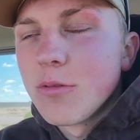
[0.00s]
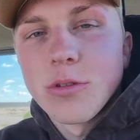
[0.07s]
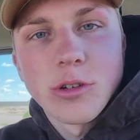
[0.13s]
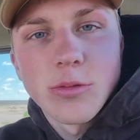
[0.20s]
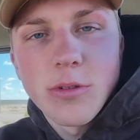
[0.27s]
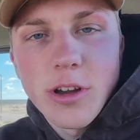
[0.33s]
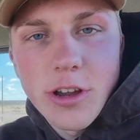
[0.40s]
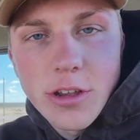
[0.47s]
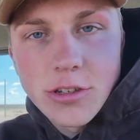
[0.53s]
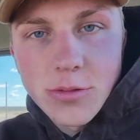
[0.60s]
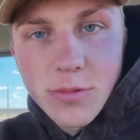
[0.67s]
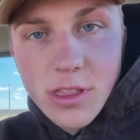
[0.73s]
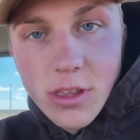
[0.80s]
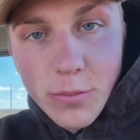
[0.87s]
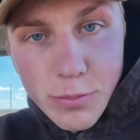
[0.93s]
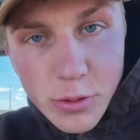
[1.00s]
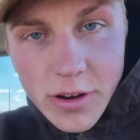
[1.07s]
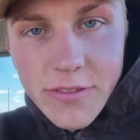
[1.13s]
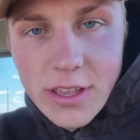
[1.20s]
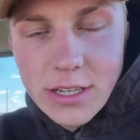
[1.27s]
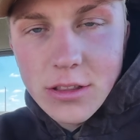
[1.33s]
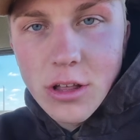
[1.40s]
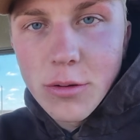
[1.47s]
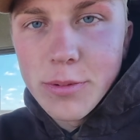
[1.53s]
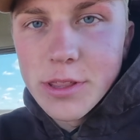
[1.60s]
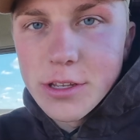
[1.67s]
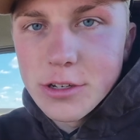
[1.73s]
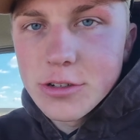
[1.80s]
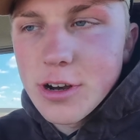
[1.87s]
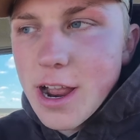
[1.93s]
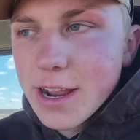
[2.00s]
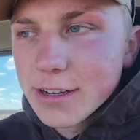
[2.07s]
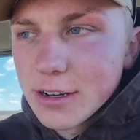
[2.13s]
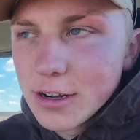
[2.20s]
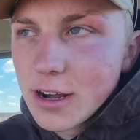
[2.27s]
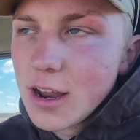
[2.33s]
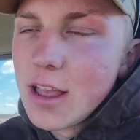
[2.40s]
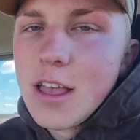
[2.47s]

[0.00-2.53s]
which we were using with the previous globe on this tractor